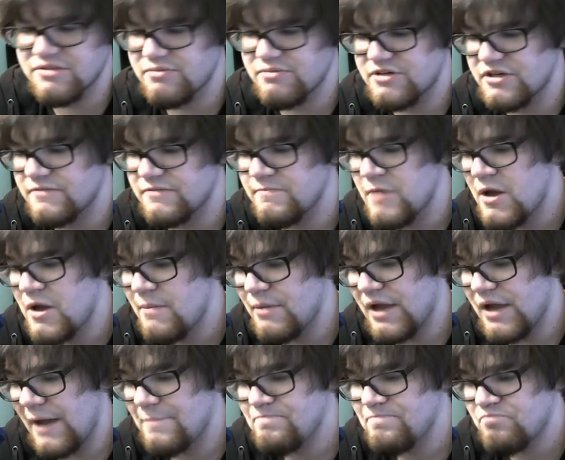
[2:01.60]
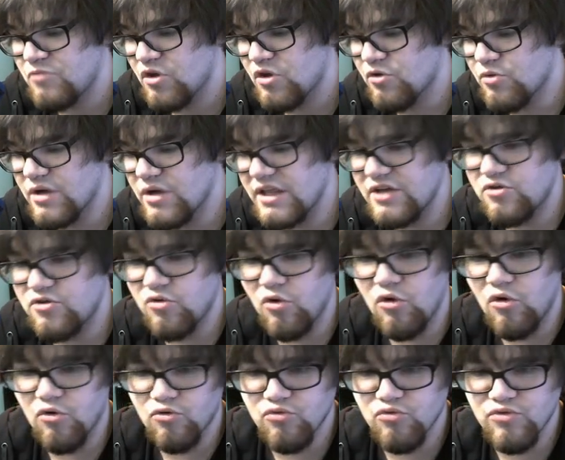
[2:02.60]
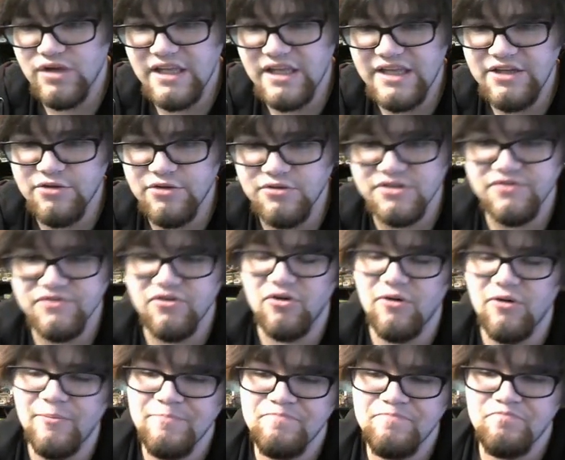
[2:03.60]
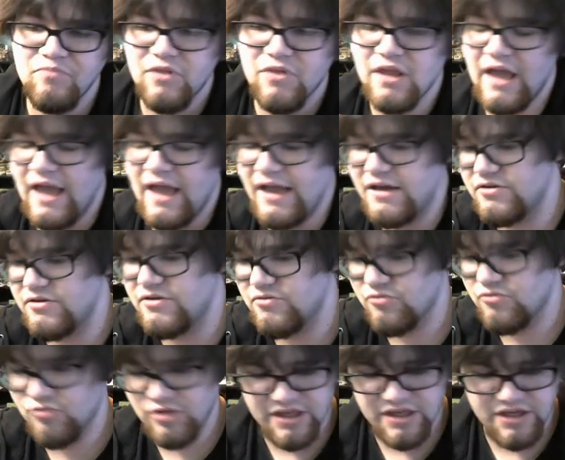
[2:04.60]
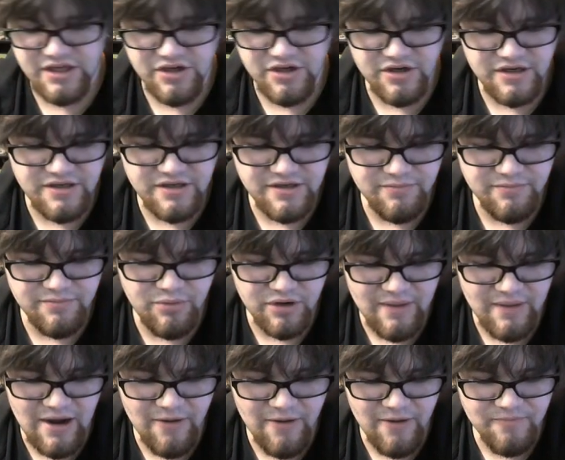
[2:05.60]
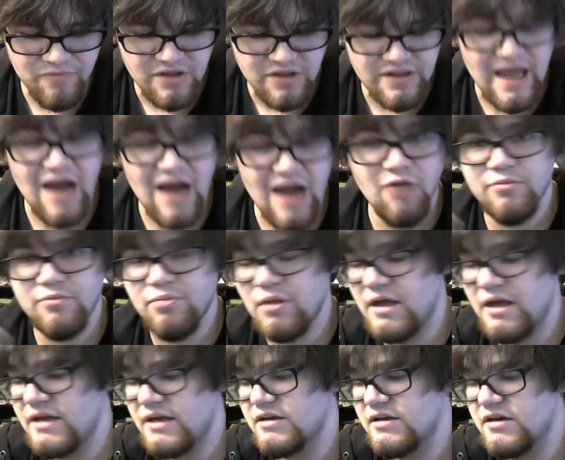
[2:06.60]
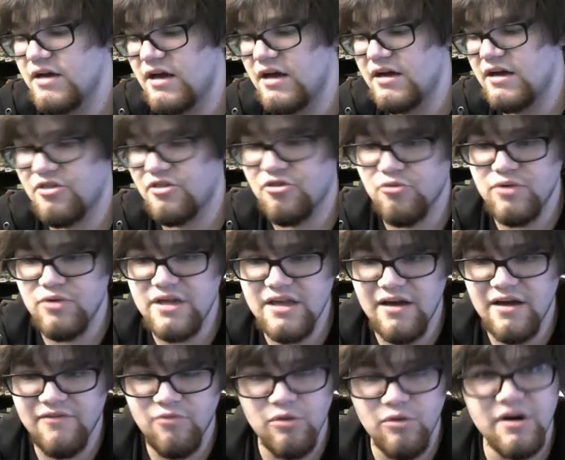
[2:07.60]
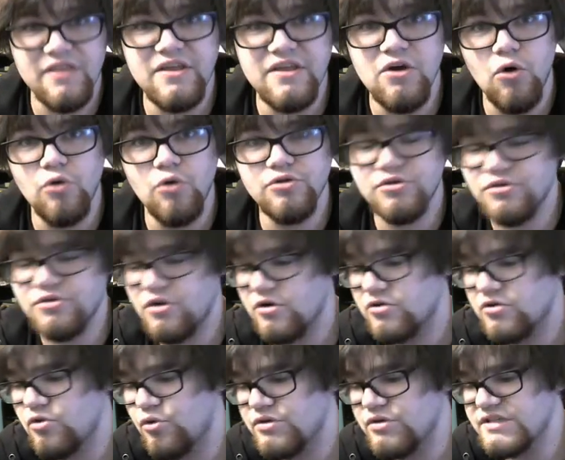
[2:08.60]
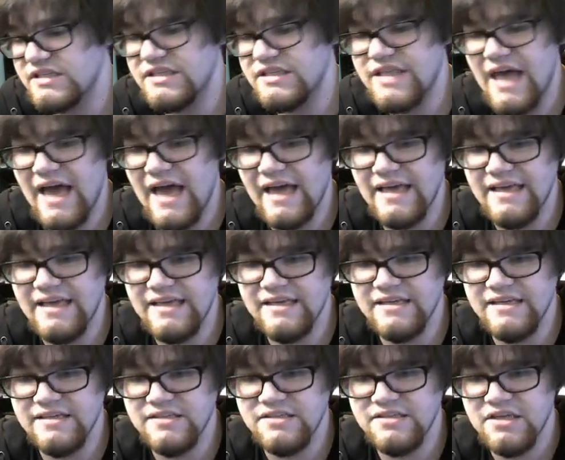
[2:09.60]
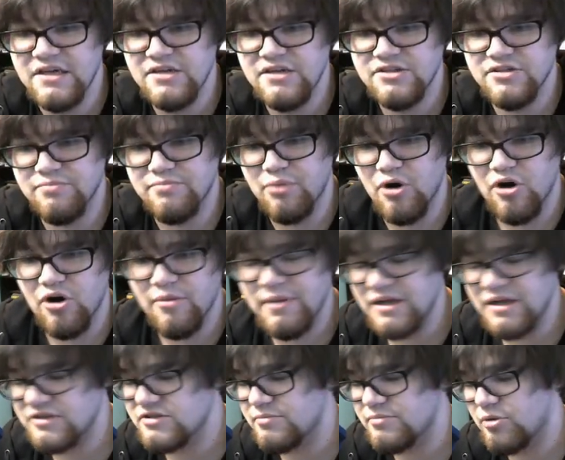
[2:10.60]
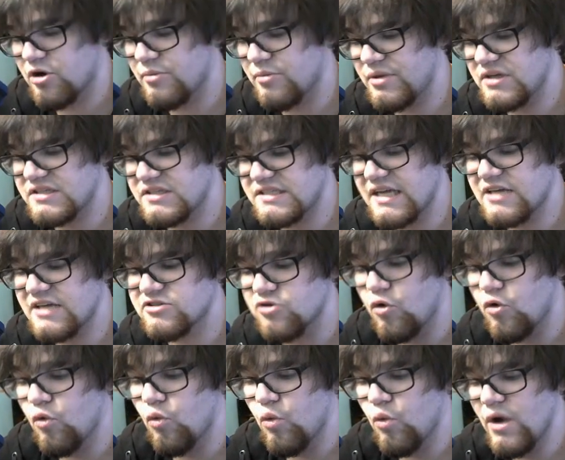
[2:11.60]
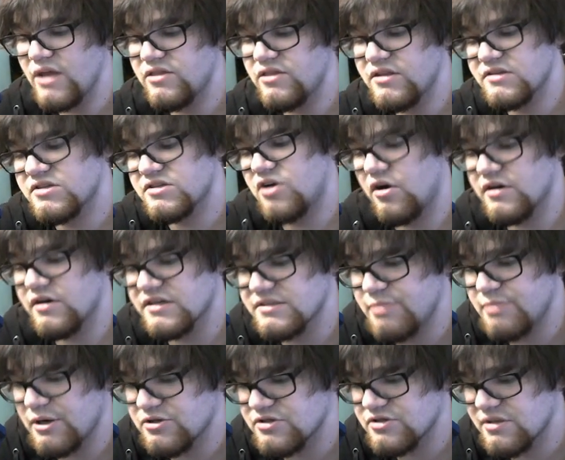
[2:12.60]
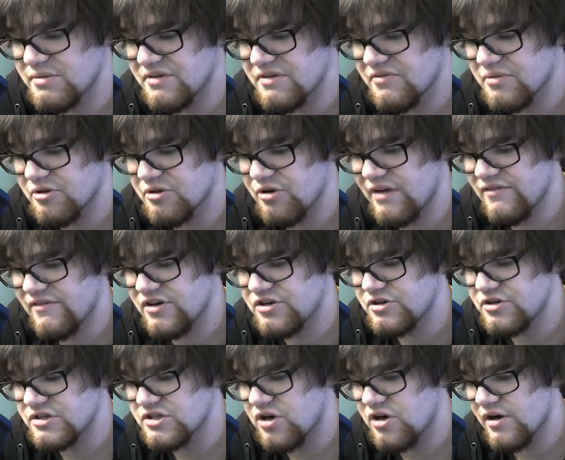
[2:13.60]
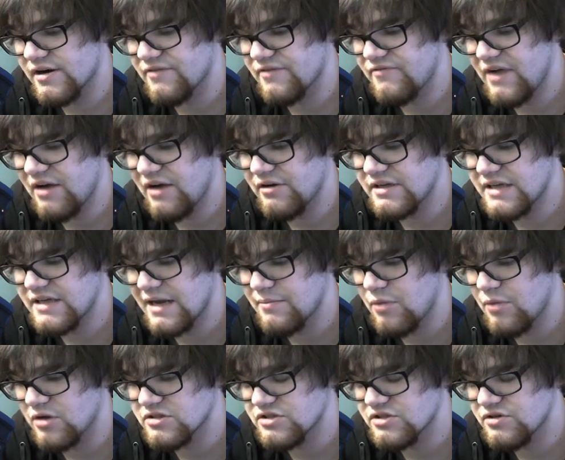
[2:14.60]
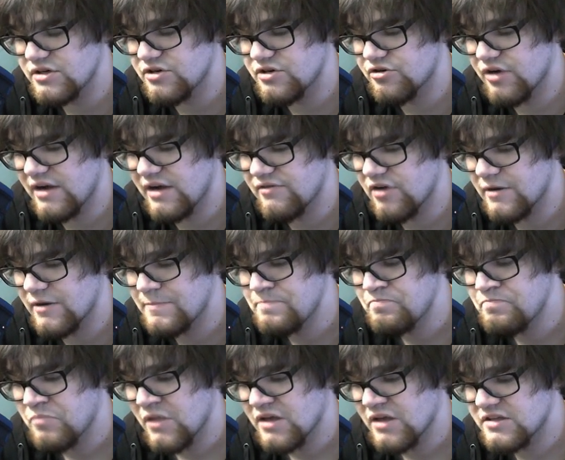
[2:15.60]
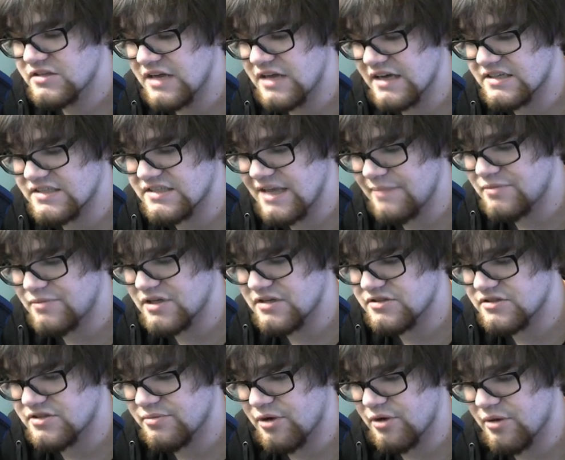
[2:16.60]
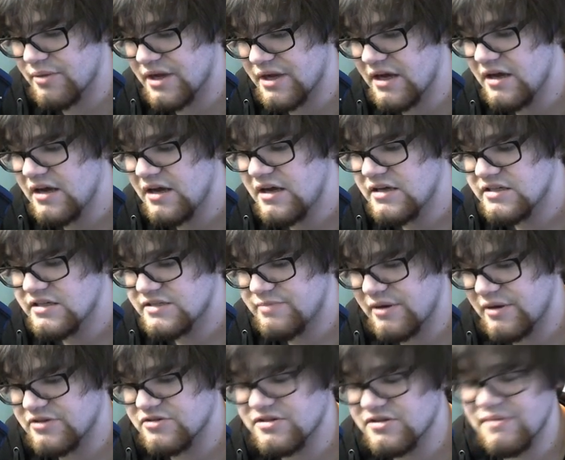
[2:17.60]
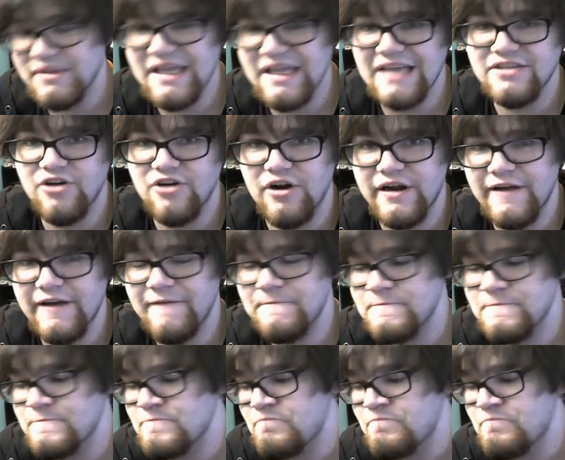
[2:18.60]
turn. But yeah, really cool, really useful, and really good to put him out. Now we're playing 3 of one of the older Darklords, and that is Superbia. Superbia says, when this card is special summoned from the graveyard, you can target a fairy-type monster in your graveyard, except Superbia, special summon that target.